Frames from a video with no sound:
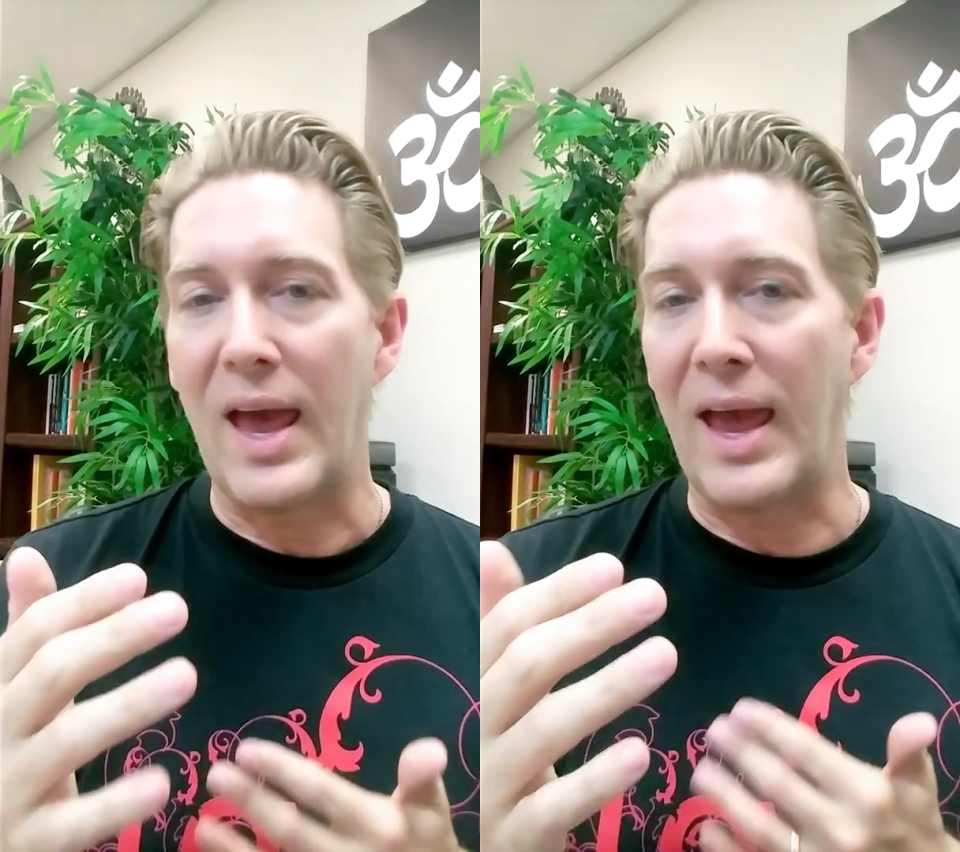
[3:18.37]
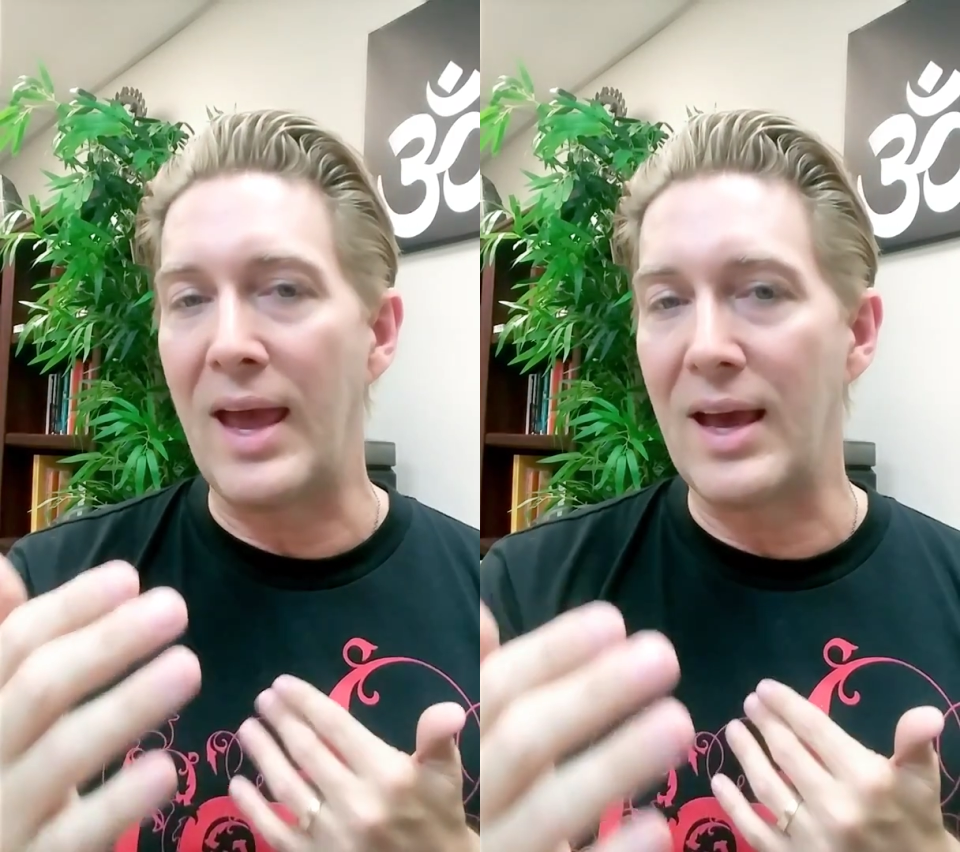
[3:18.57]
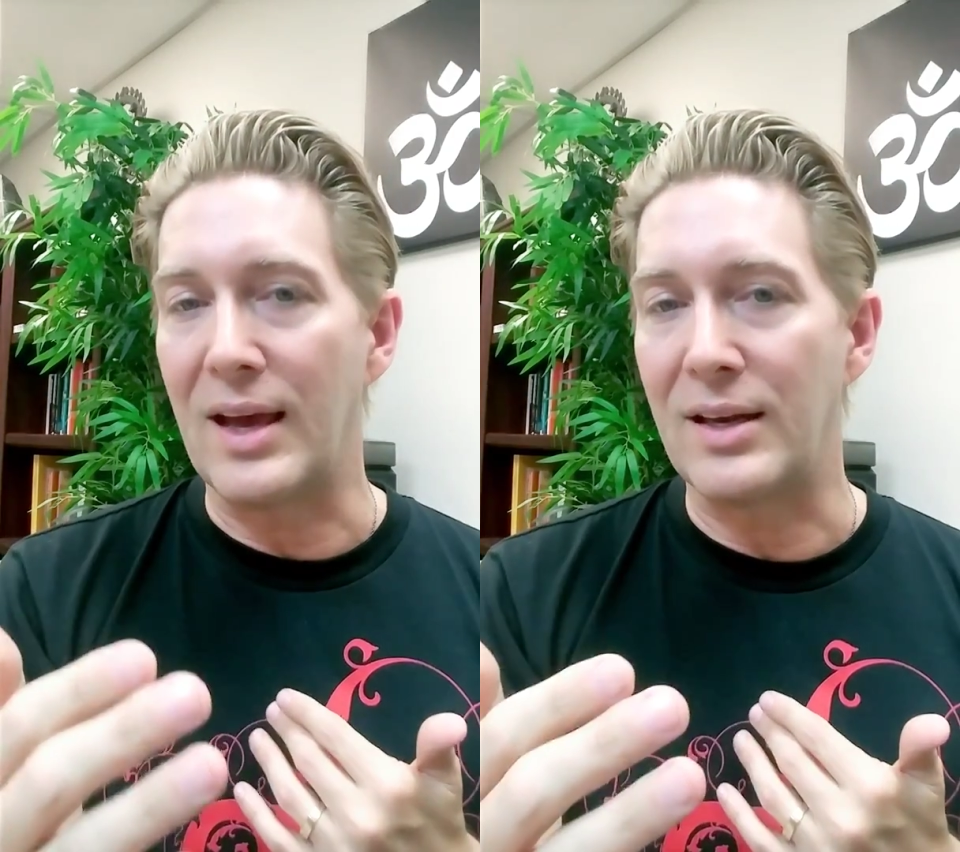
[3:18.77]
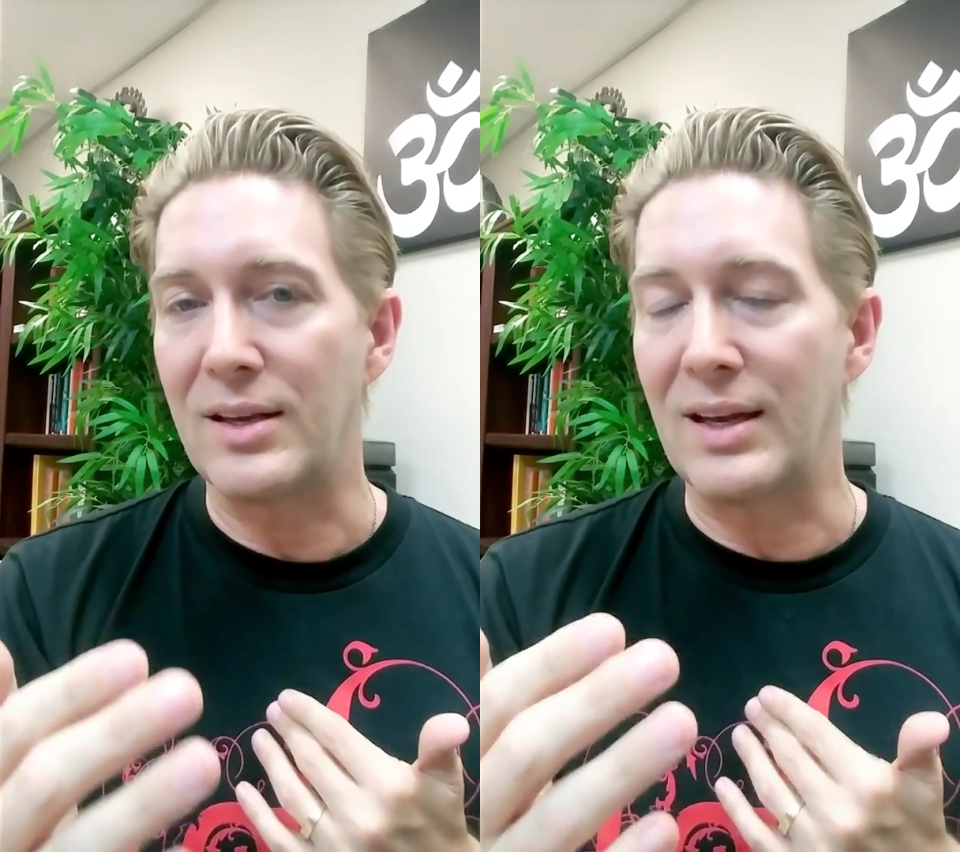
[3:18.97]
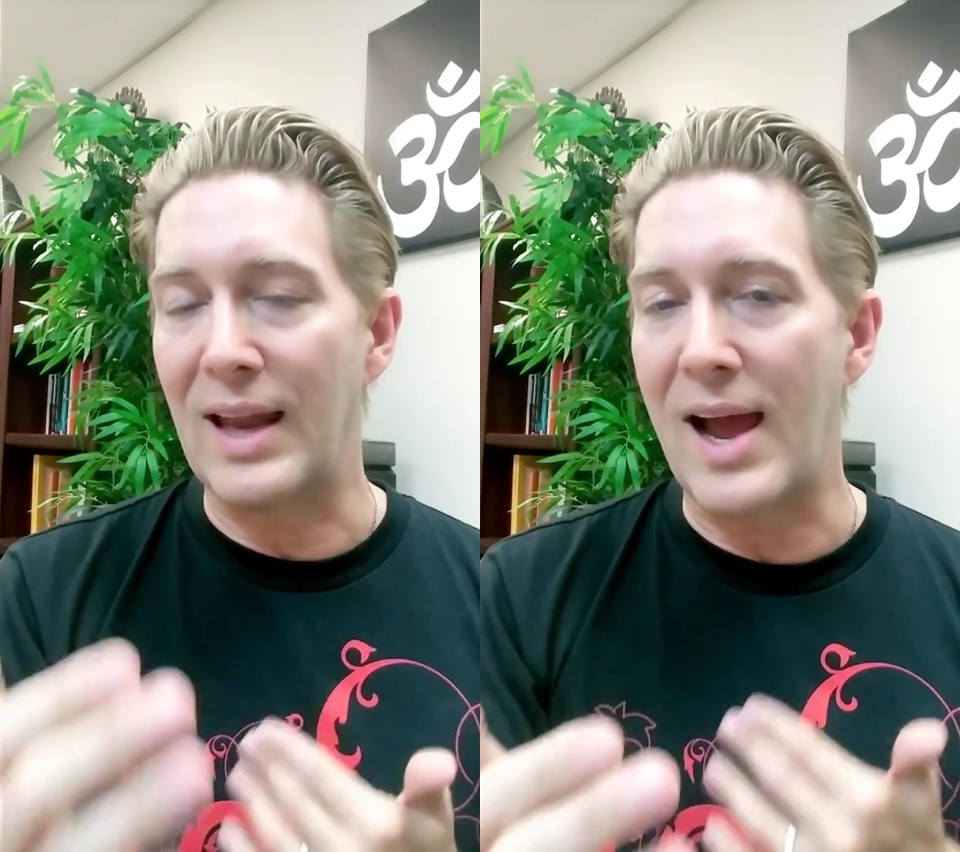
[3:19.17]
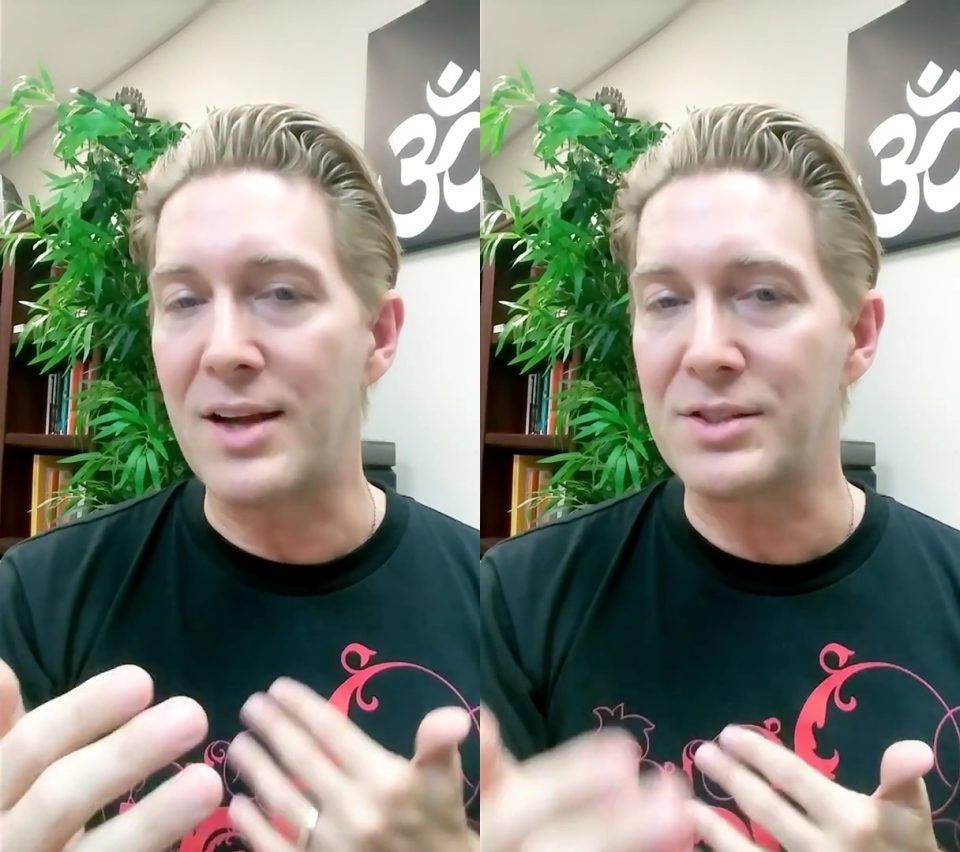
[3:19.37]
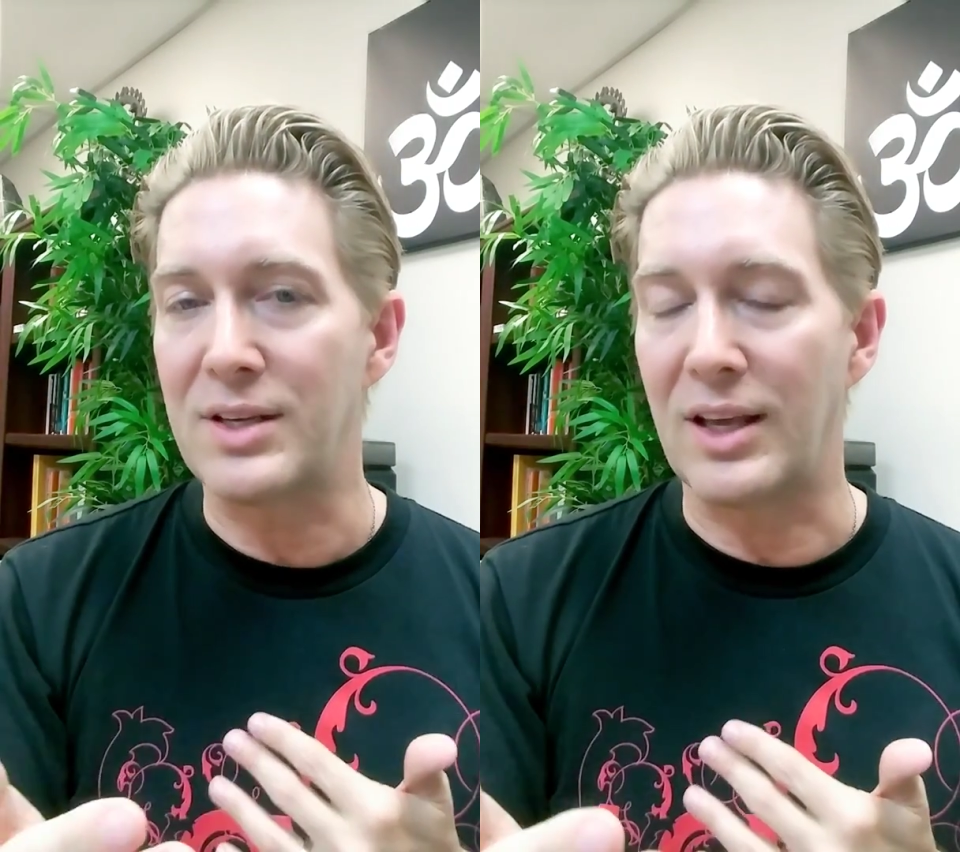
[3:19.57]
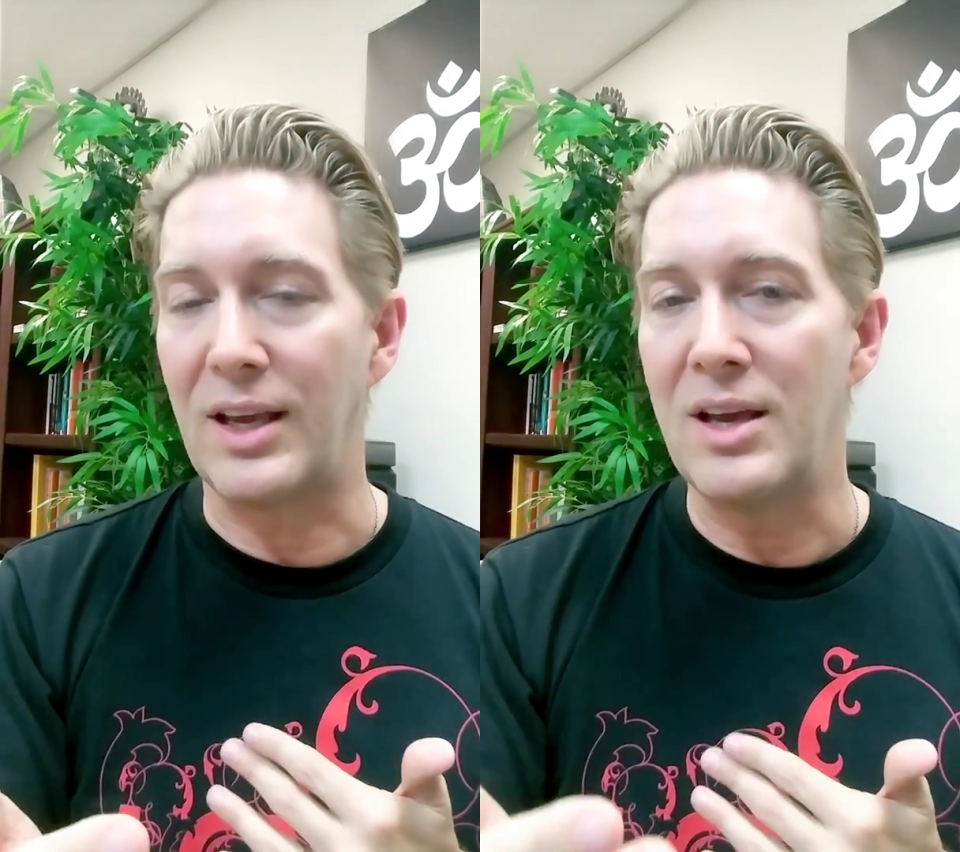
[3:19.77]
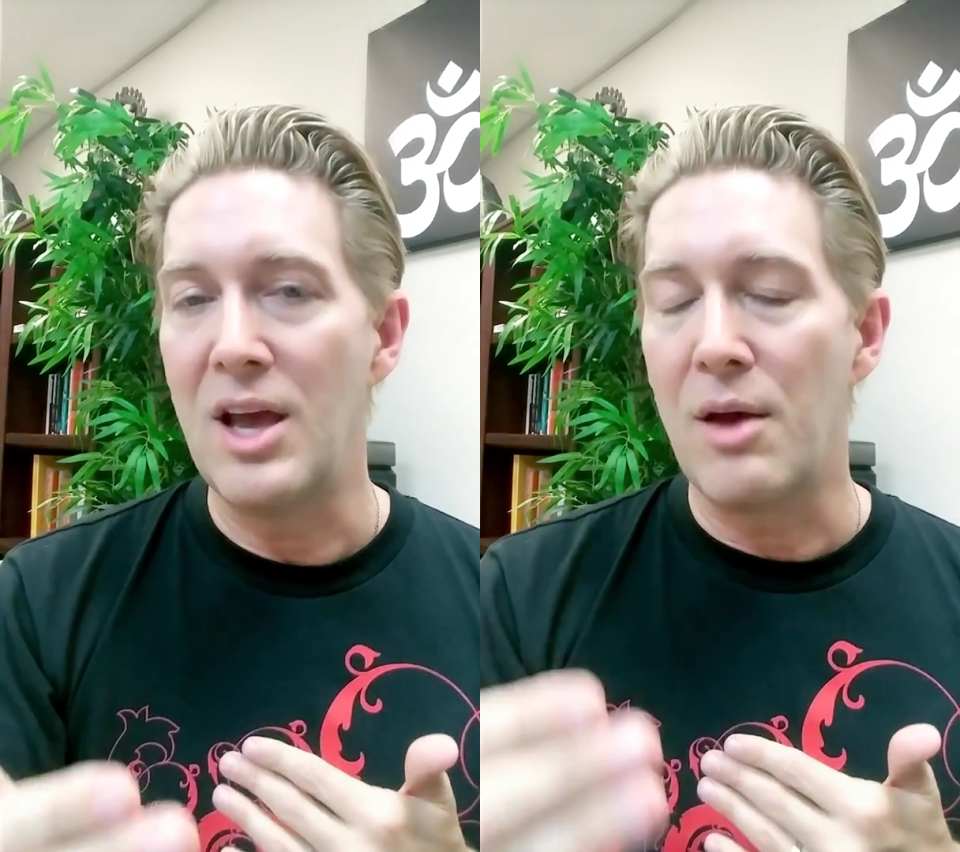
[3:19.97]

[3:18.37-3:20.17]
And lastly,